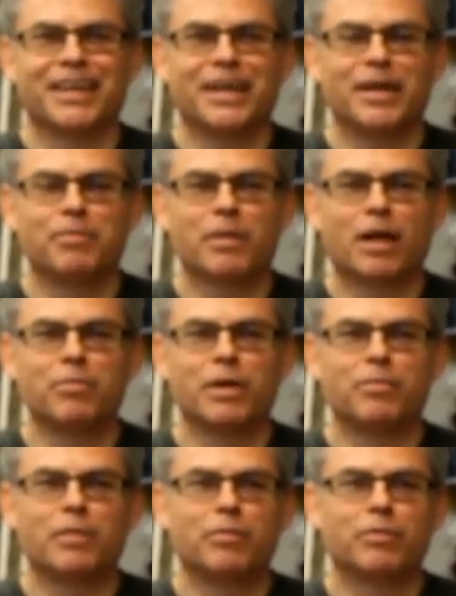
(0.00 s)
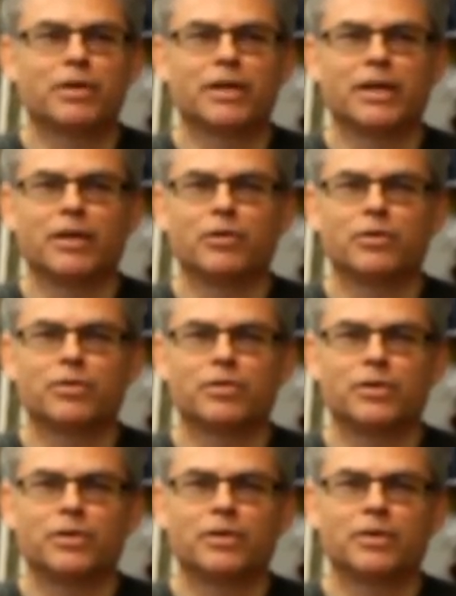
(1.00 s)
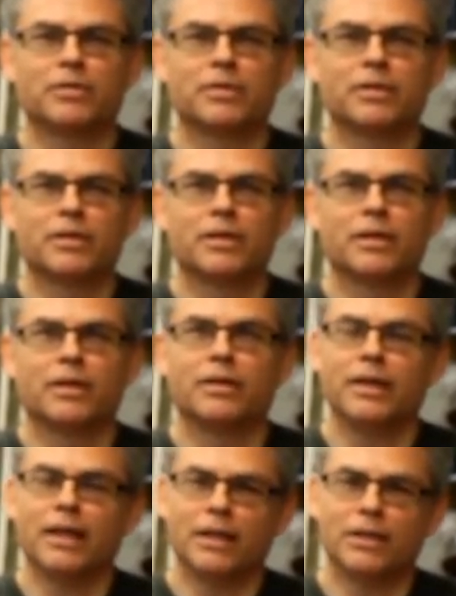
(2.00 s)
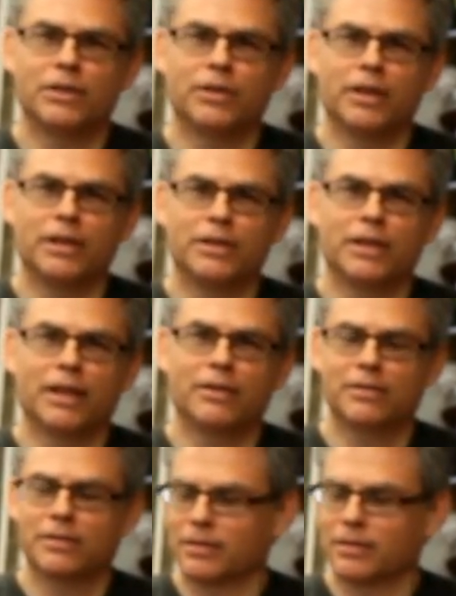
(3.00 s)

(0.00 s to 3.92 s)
I've been a member of the Guild for nearly 2 years now.